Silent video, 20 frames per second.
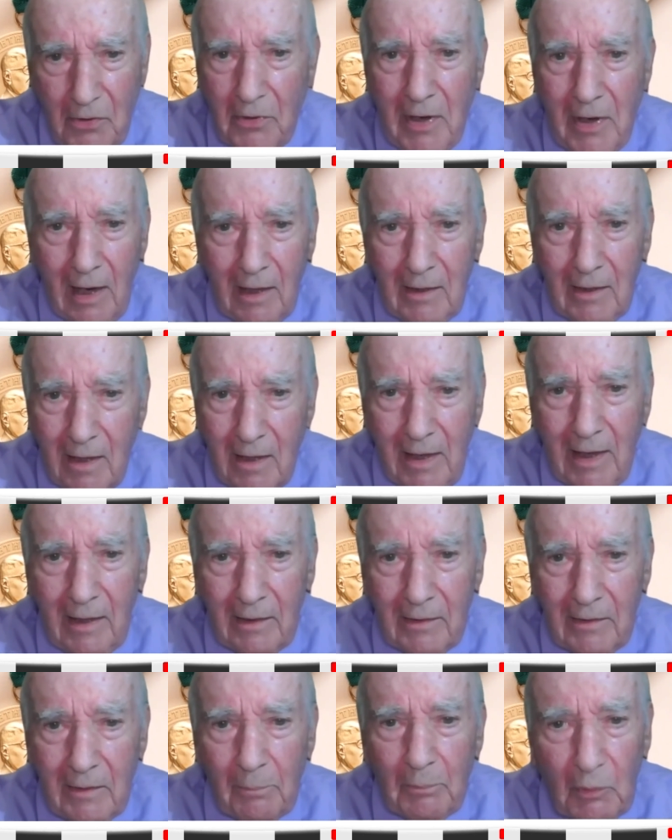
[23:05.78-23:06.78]
you're not going to
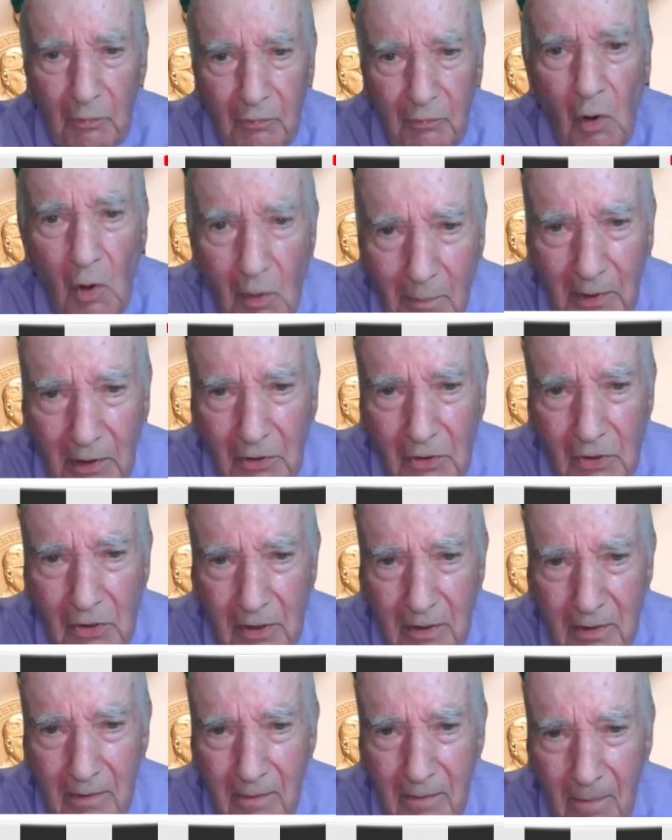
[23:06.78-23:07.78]
get the
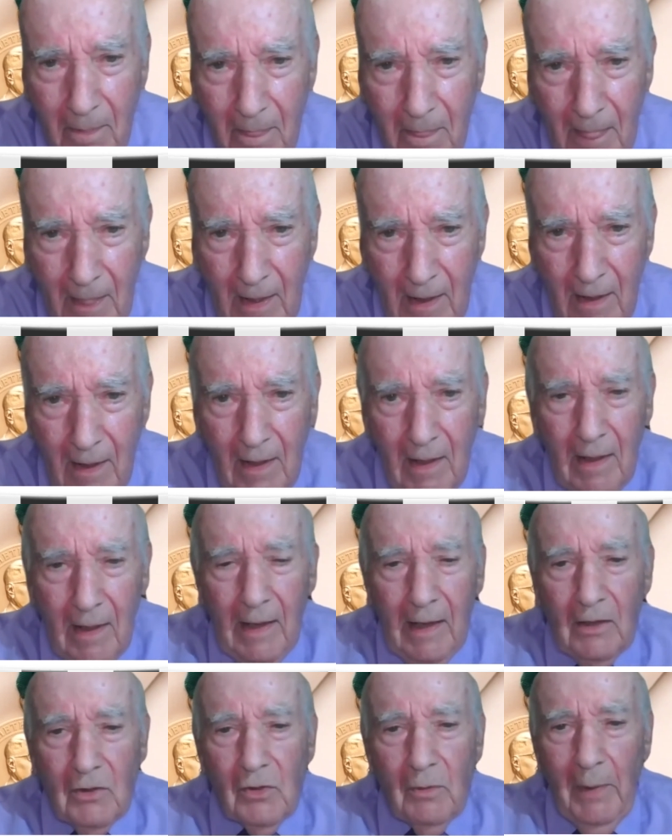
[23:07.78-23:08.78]
performance.
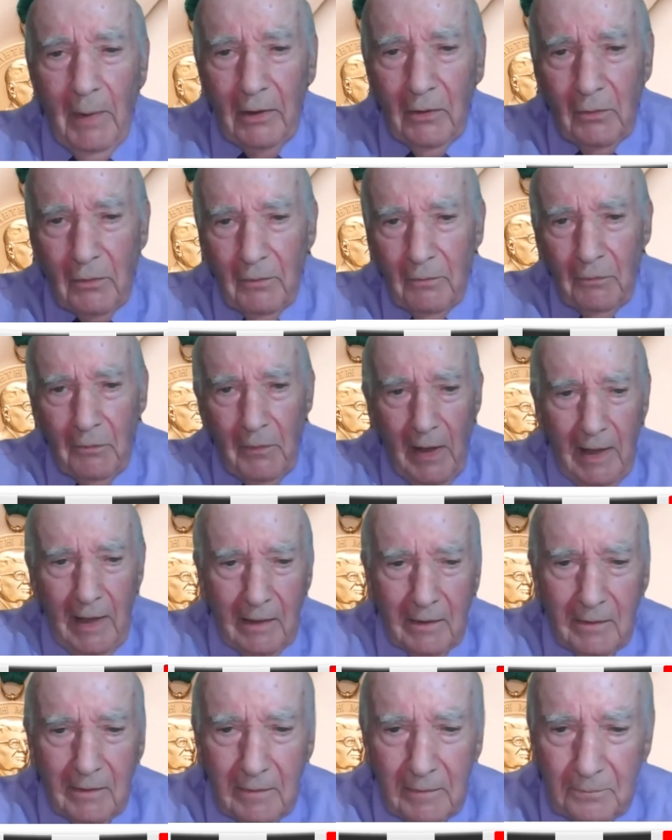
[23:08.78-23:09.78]
As a matter of
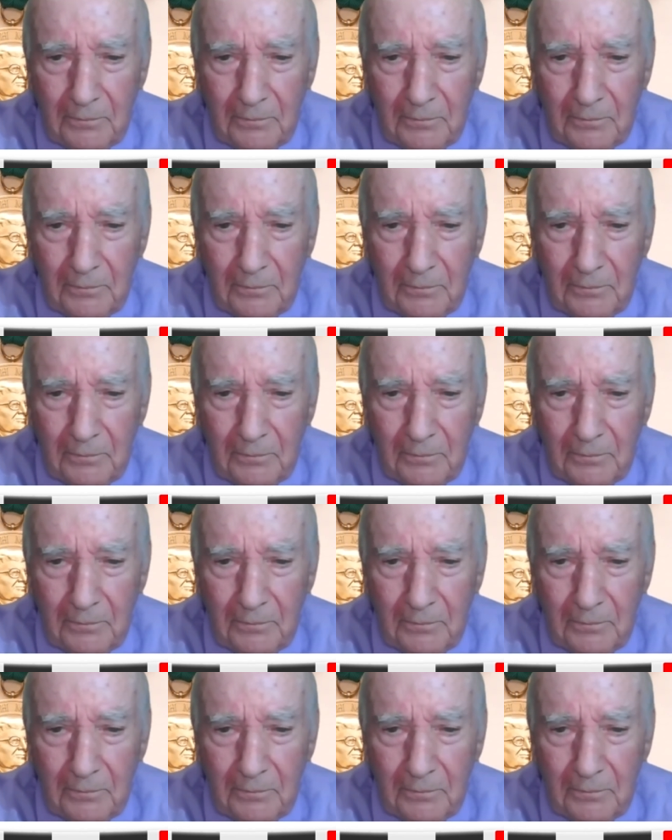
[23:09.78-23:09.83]
fact,